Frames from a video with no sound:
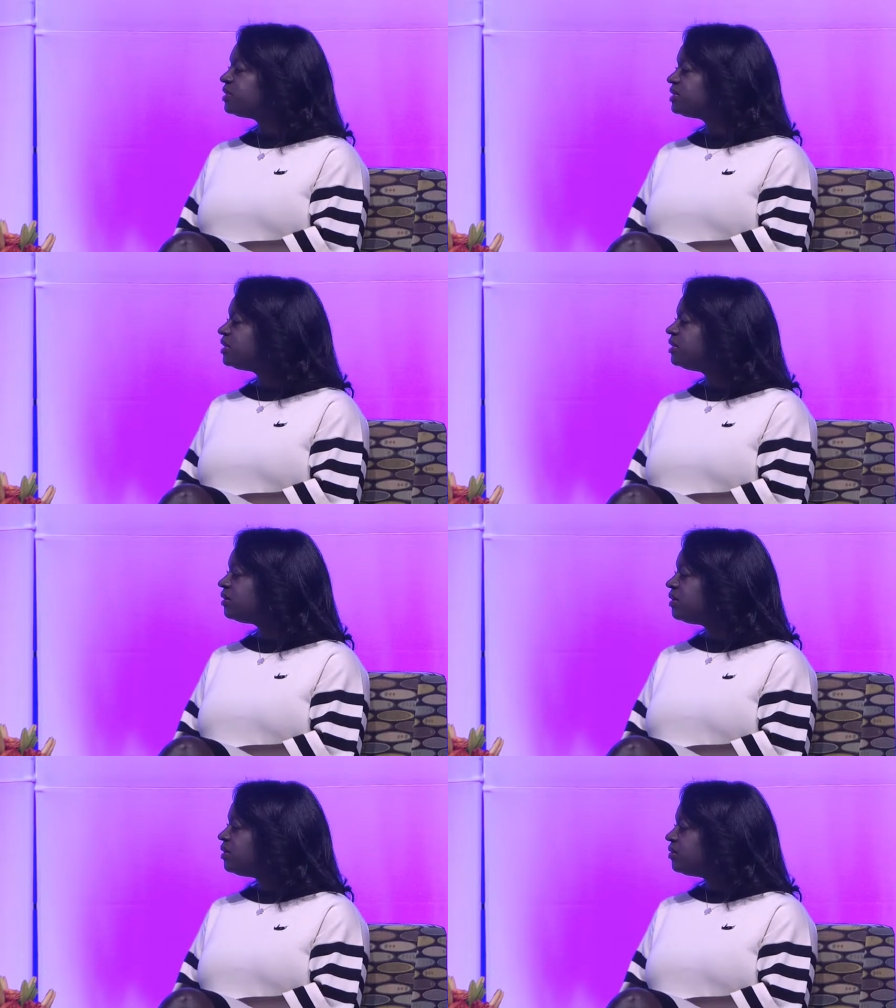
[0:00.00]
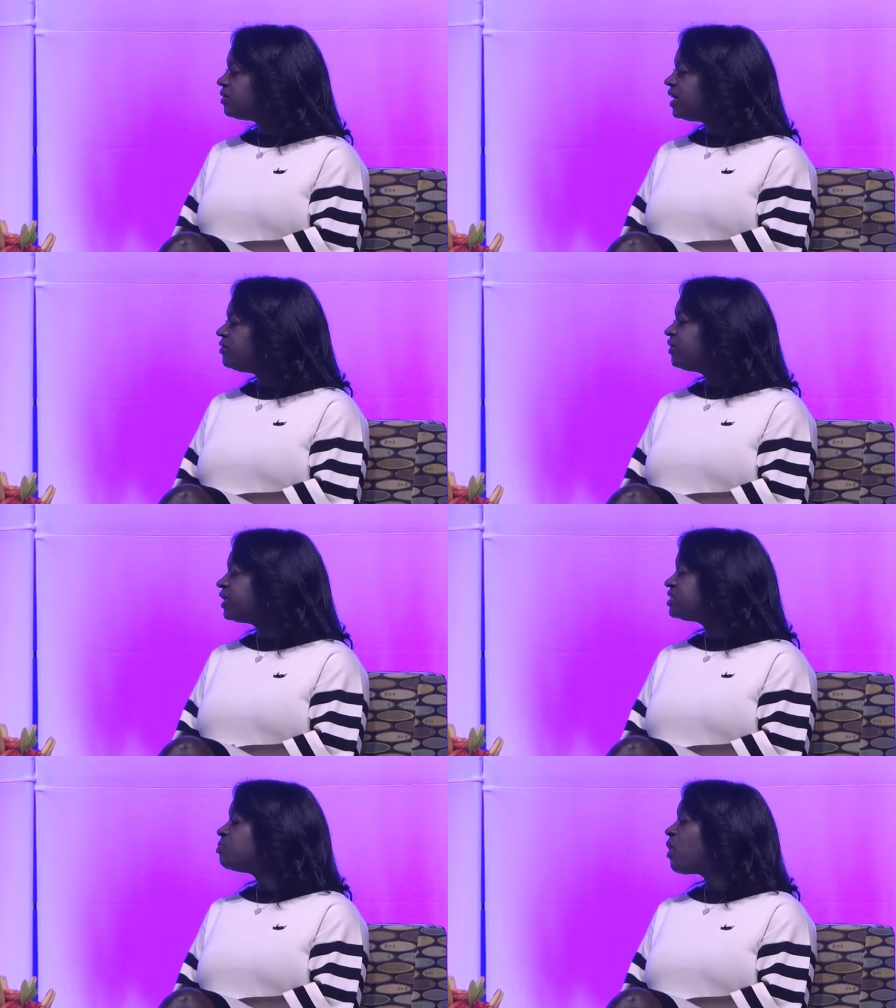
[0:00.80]
us to even
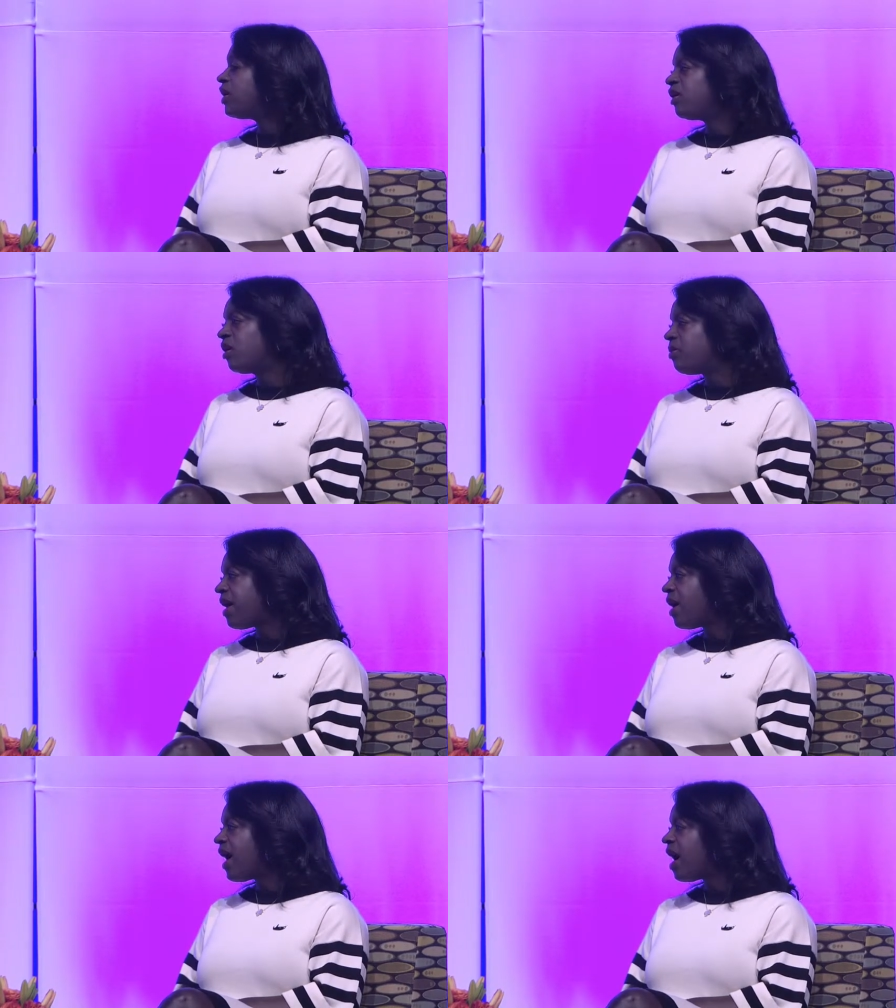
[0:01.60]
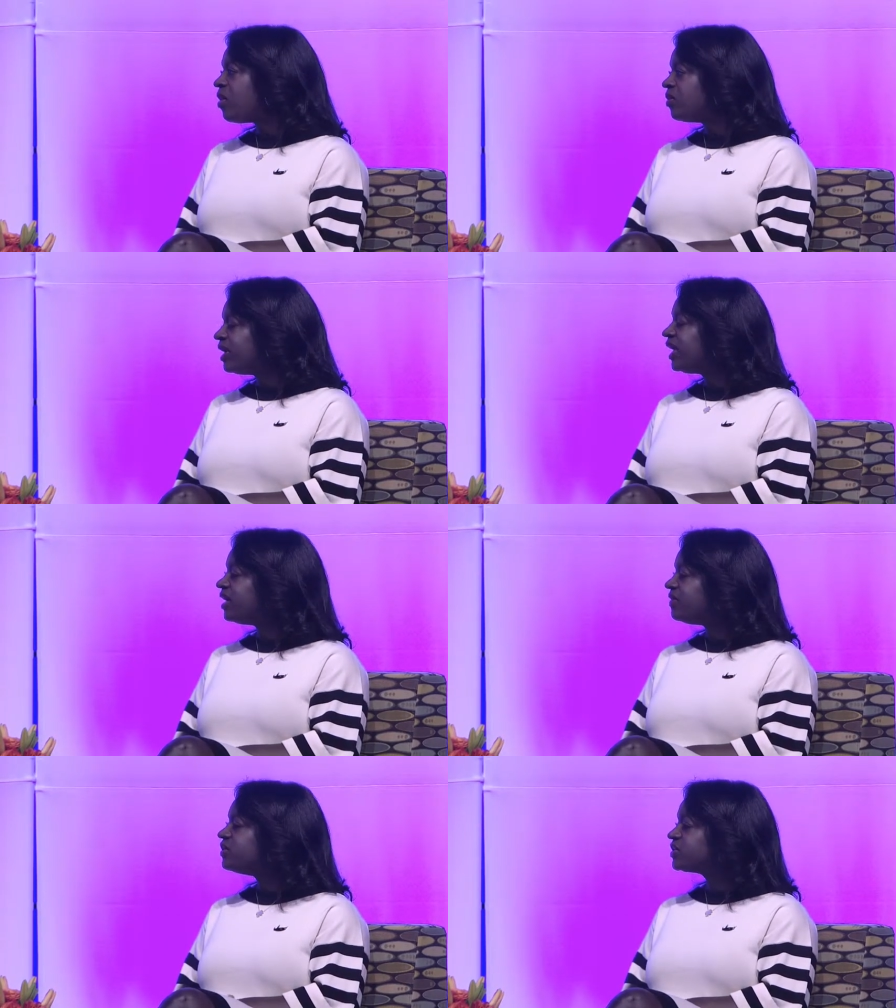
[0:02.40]
get smarter about how we get
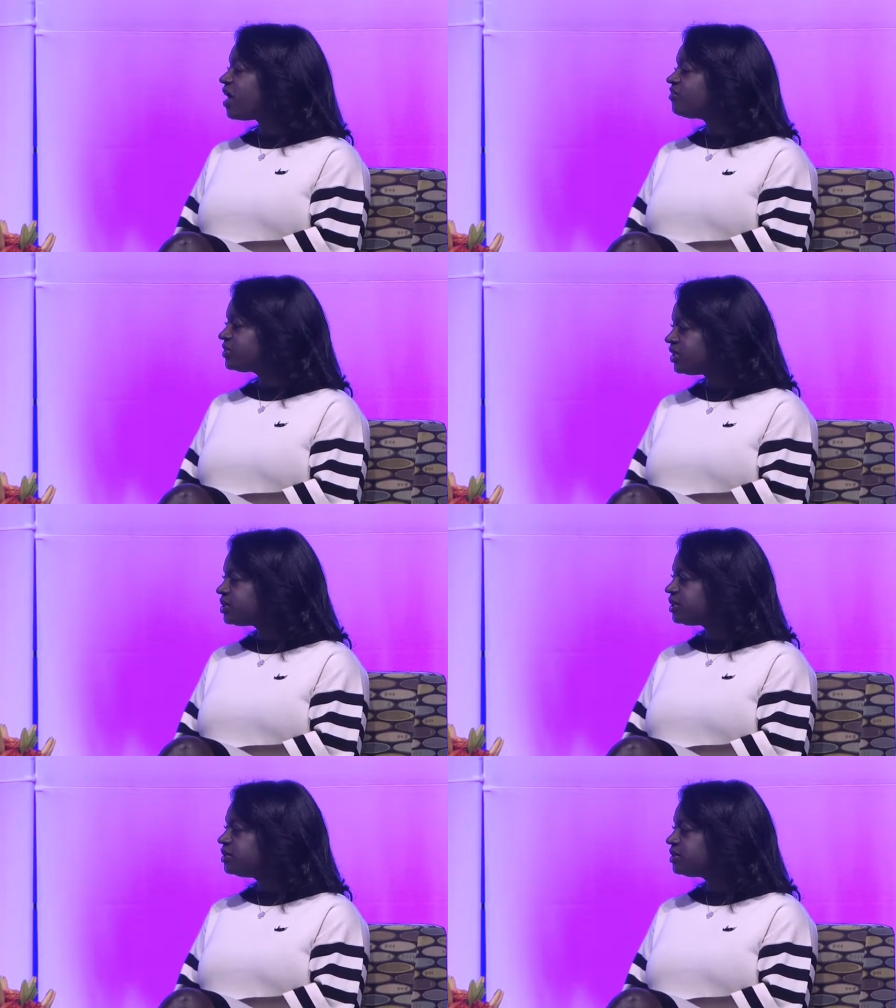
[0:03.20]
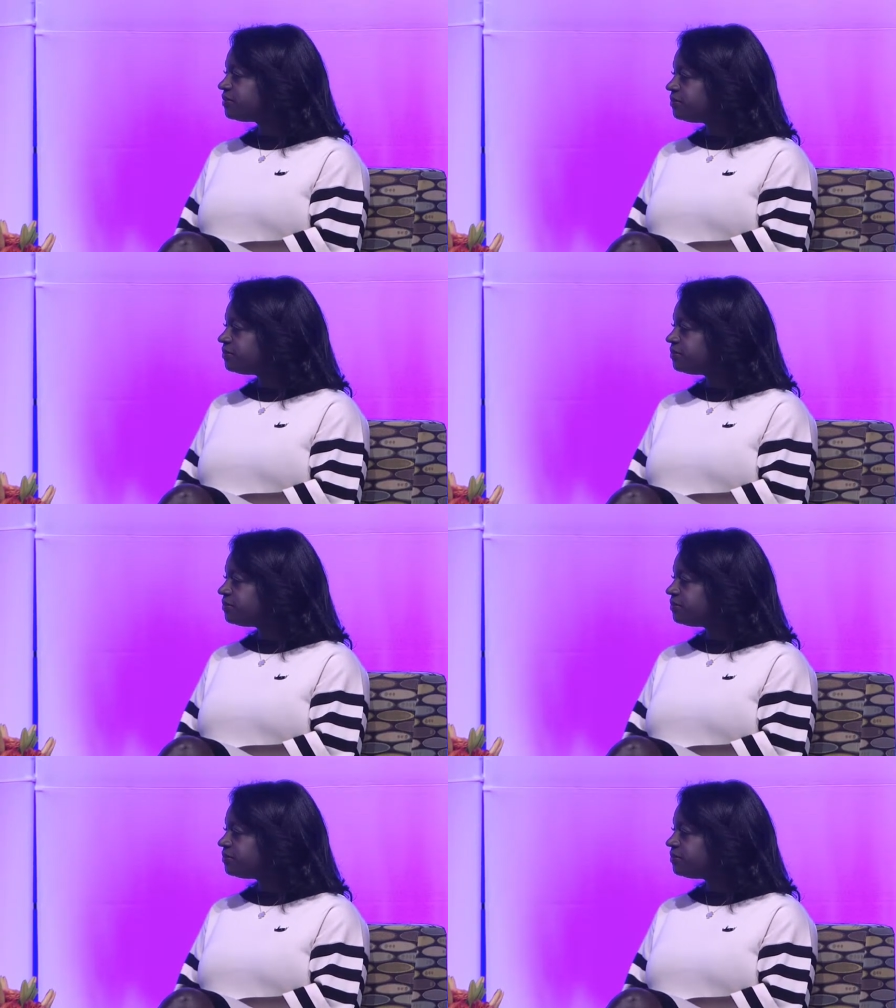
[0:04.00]
in those conversations.